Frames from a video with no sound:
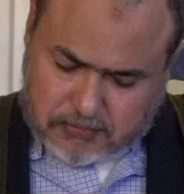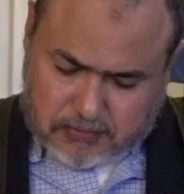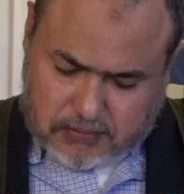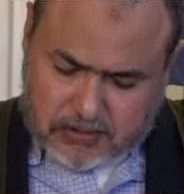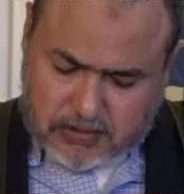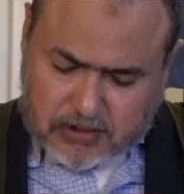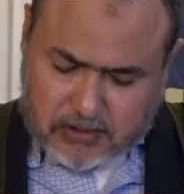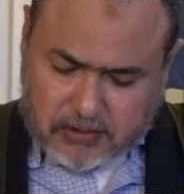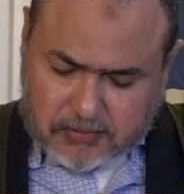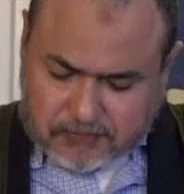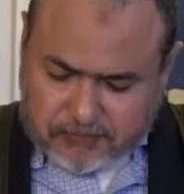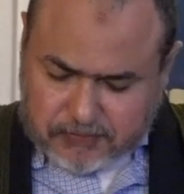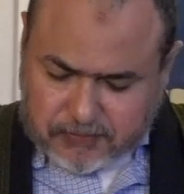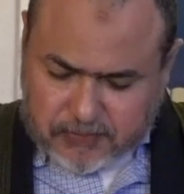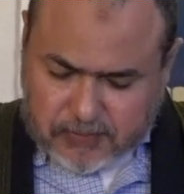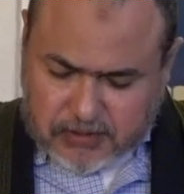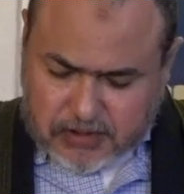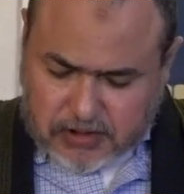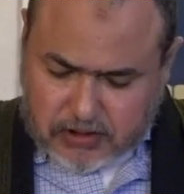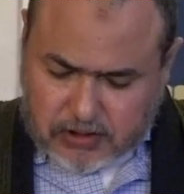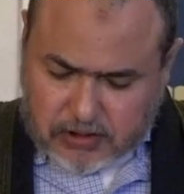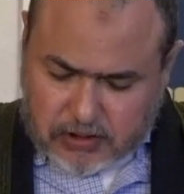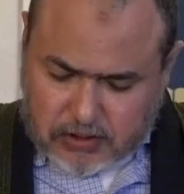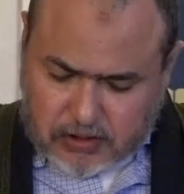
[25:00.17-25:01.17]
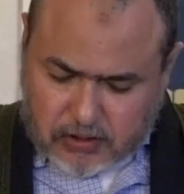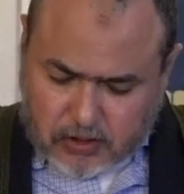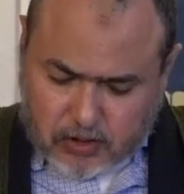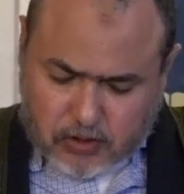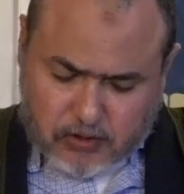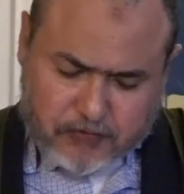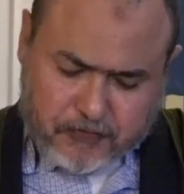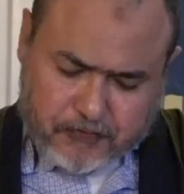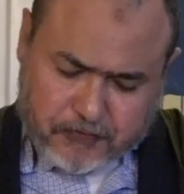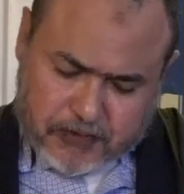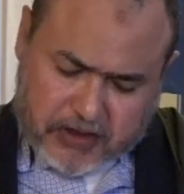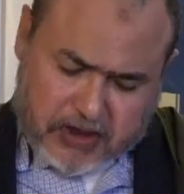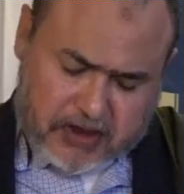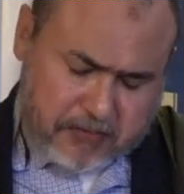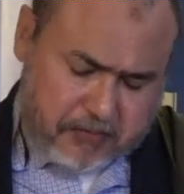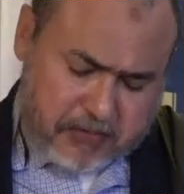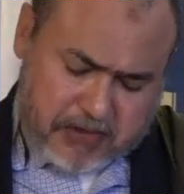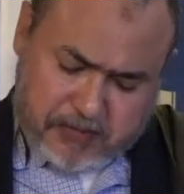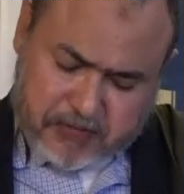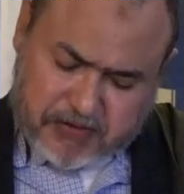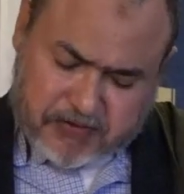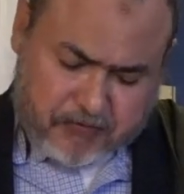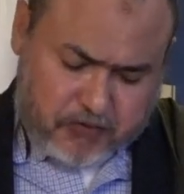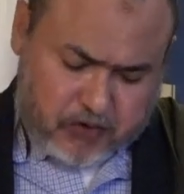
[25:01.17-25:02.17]
Yeah. Or or
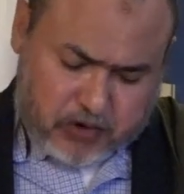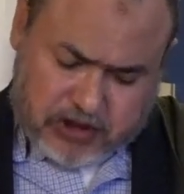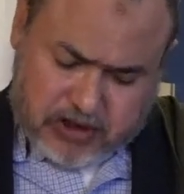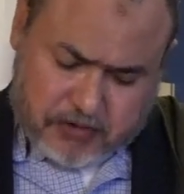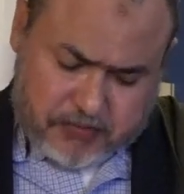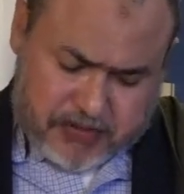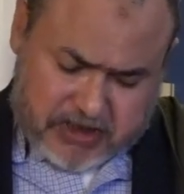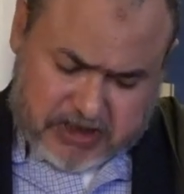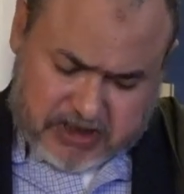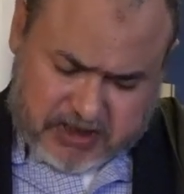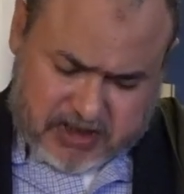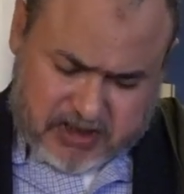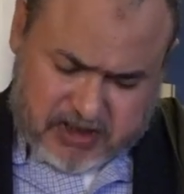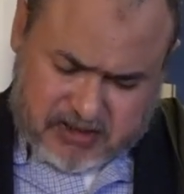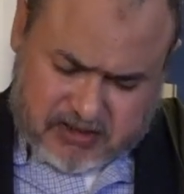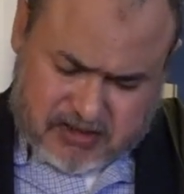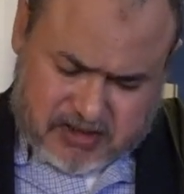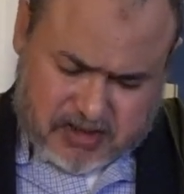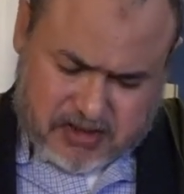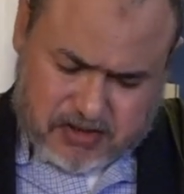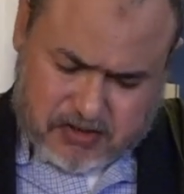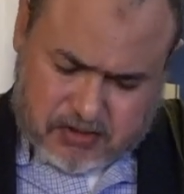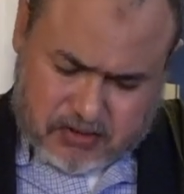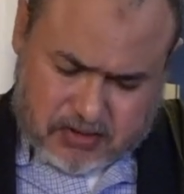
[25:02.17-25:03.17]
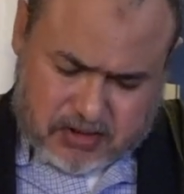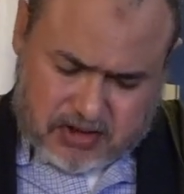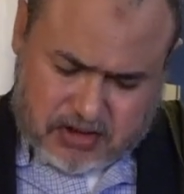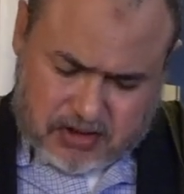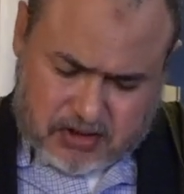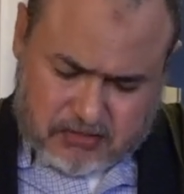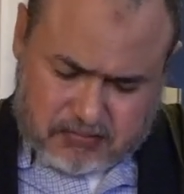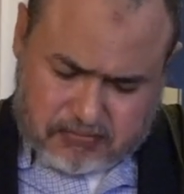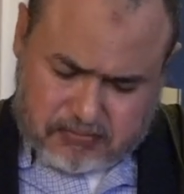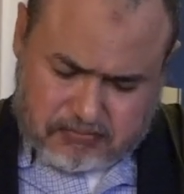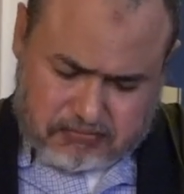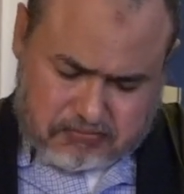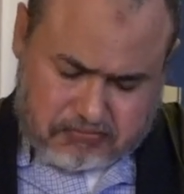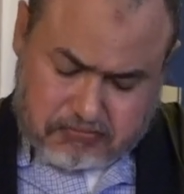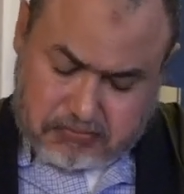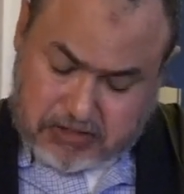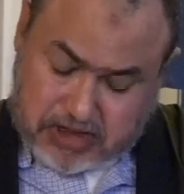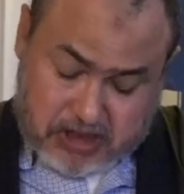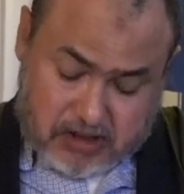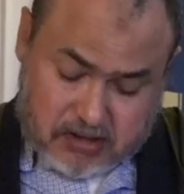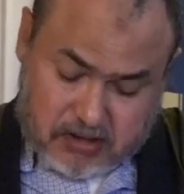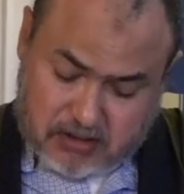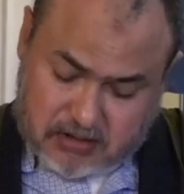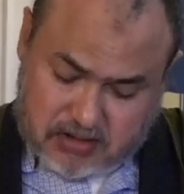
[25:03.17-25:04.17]
maybe fully maintained security. I
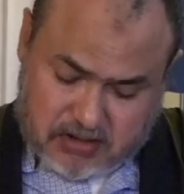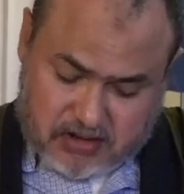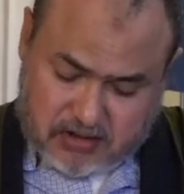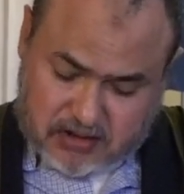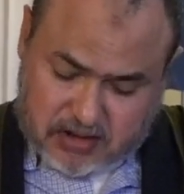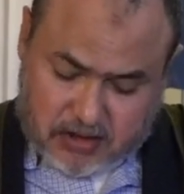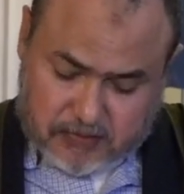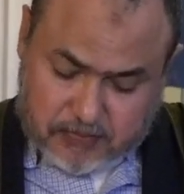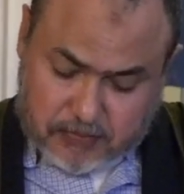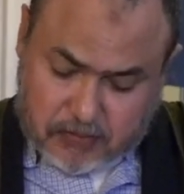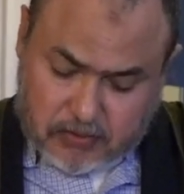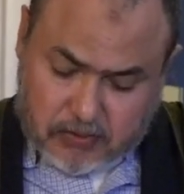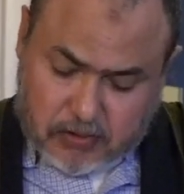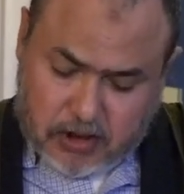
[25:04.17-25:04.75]
don't know, it's a typo.